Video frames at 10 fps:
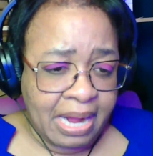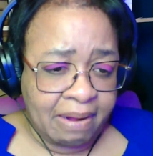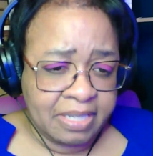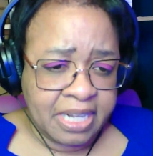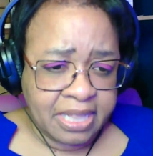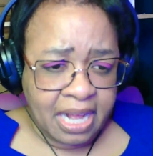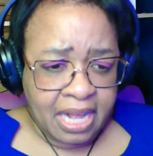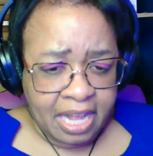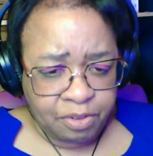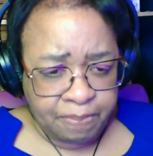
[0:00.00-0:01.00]
I was at the
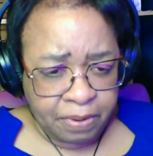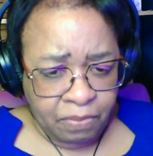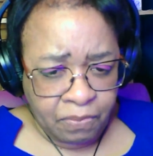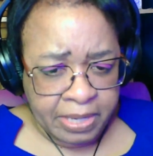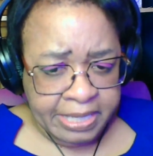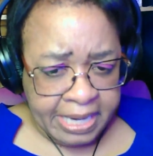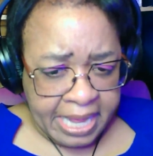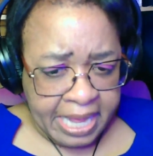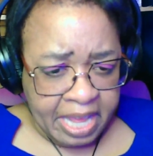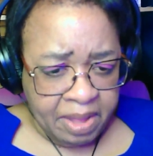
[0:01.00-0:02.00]
hospital one
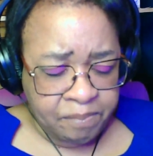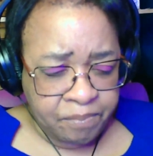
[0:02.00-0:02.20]
day,